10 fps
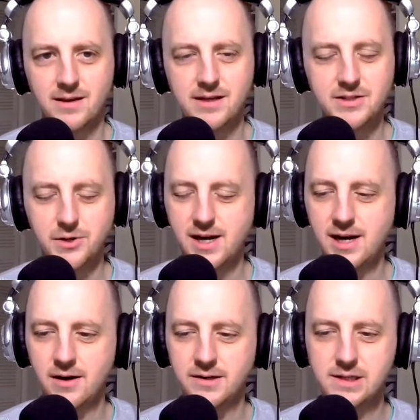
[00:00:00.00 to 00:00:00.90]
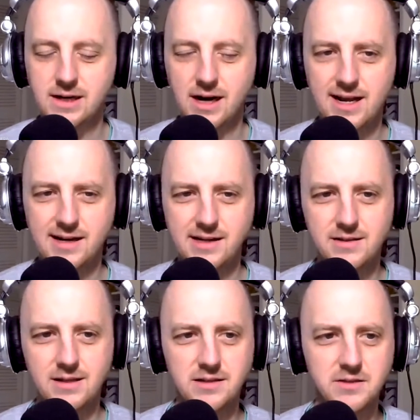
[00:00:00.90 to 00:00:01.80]
he's a great character, and
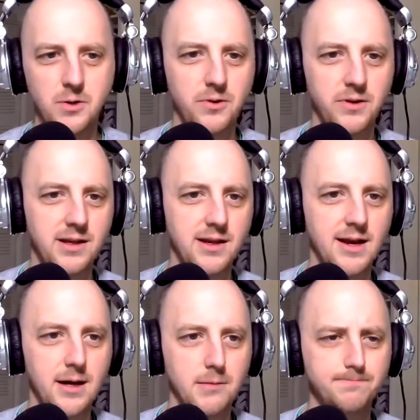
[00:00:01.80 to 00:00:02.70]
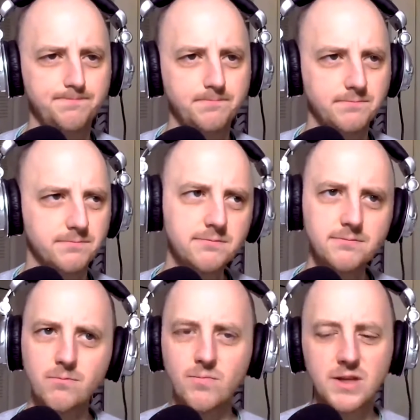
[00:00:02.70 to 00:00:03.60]
he's totally
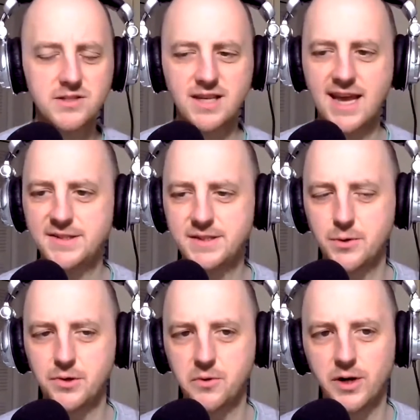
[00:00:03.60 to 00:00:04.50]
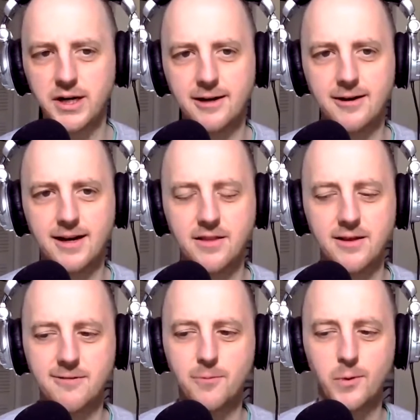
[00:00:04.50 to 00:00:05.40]
Kaz is totally working, I
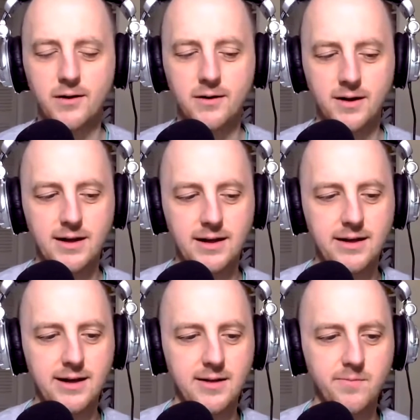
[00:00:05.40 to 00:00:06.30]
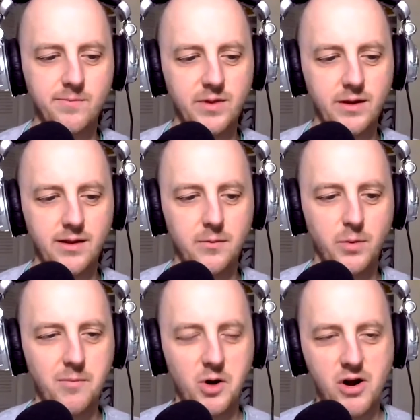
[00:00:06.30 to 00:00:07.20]
think, for the
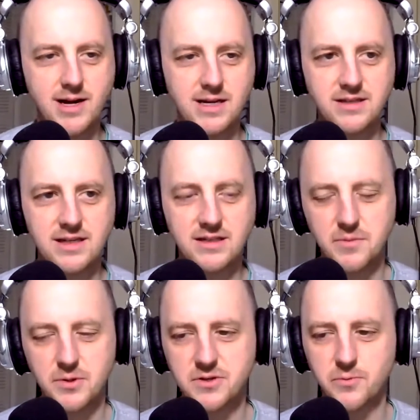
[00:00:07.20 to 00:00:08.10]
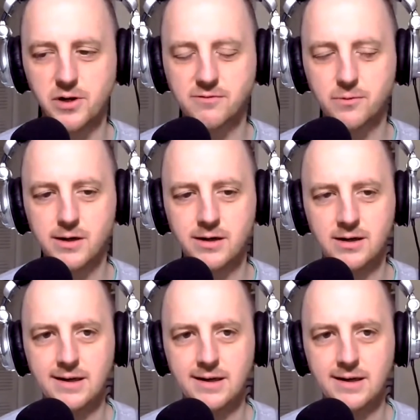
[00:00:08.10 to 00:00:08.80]
primary audience he's supposed to work for.